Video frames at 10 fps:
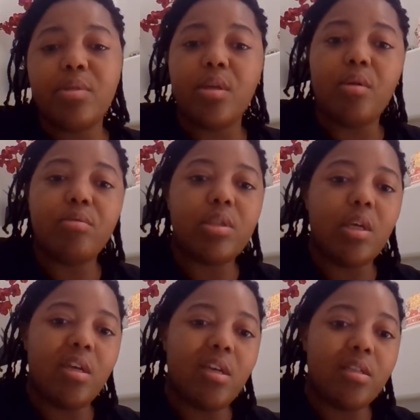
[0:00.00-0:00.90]

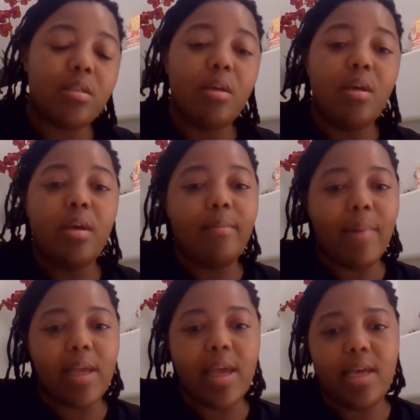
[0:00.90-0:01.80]
stenosis, in
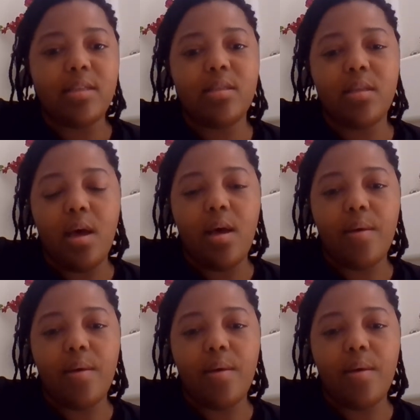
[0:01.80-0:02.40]
my case,